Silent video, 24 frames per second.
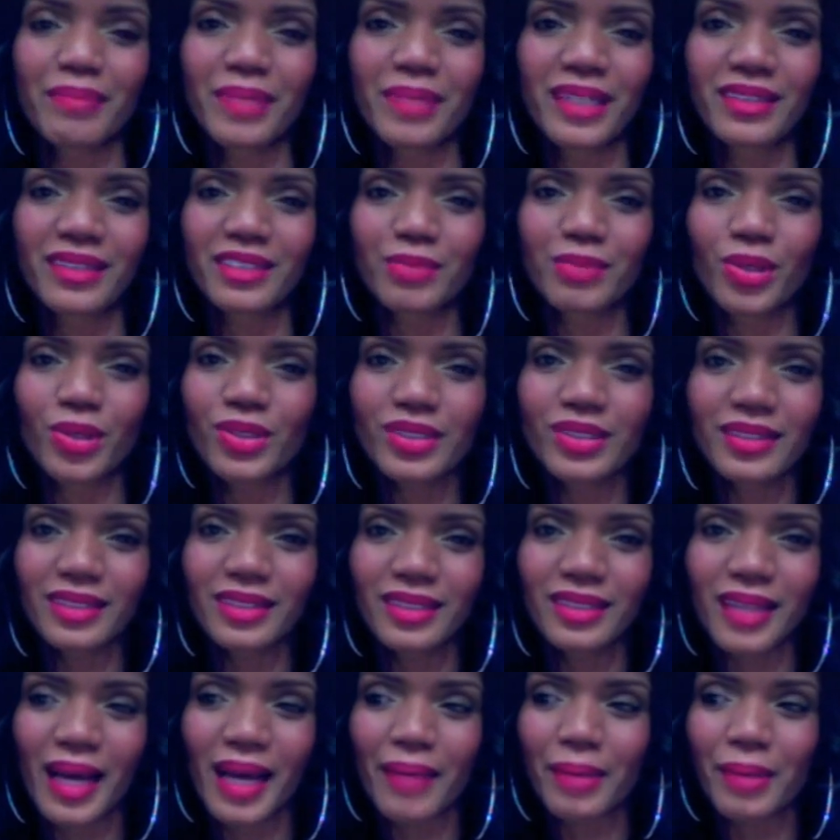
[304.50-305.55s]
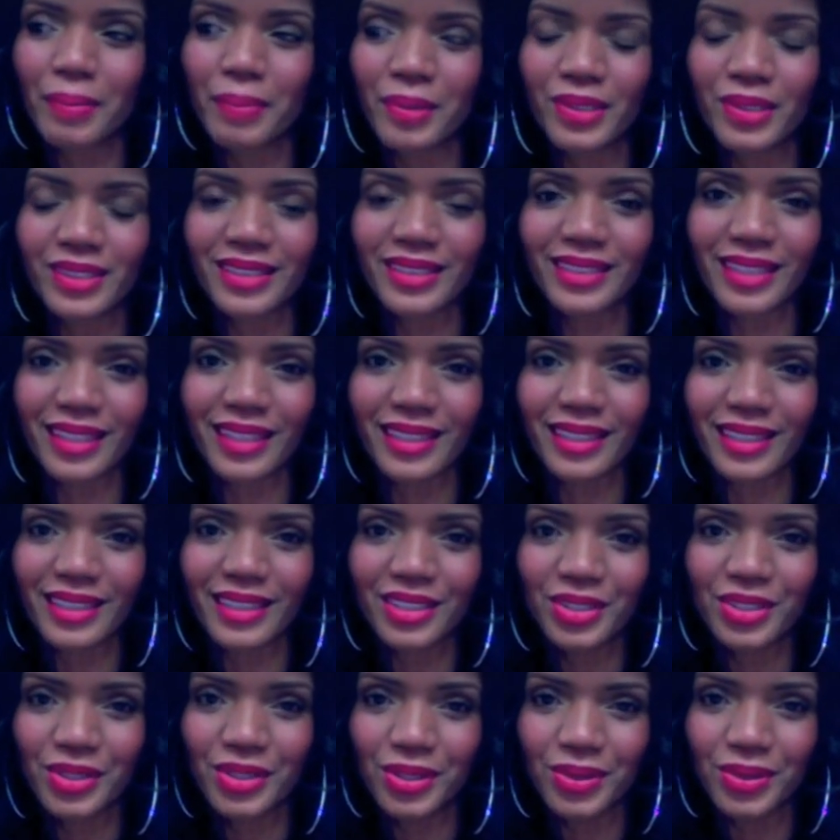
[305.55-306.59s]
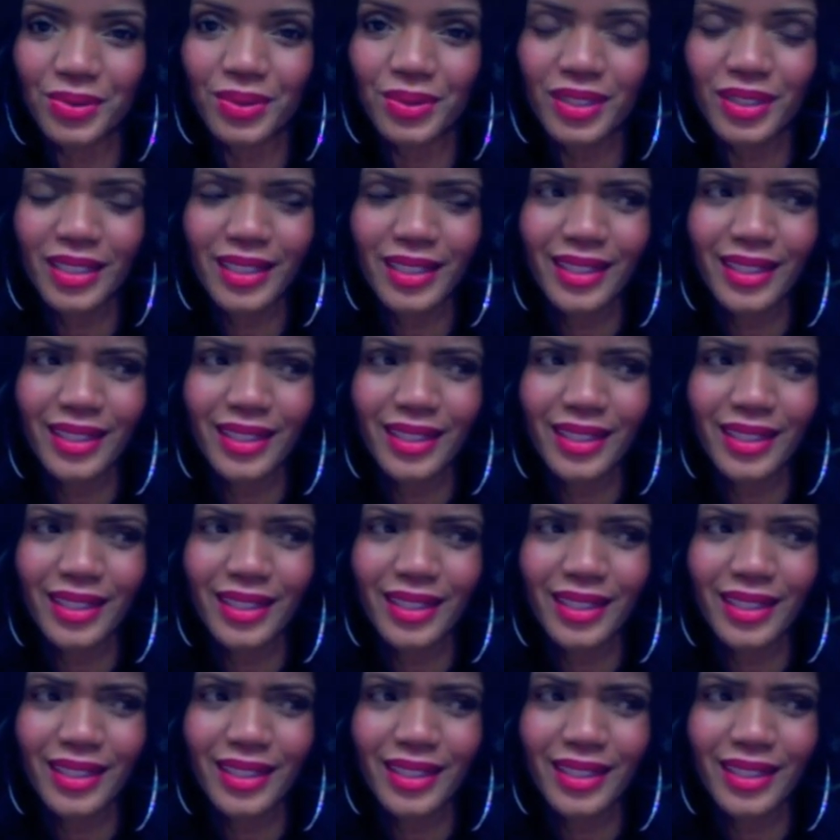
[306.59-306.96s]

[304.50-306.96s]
Because most of the time the person selling it to you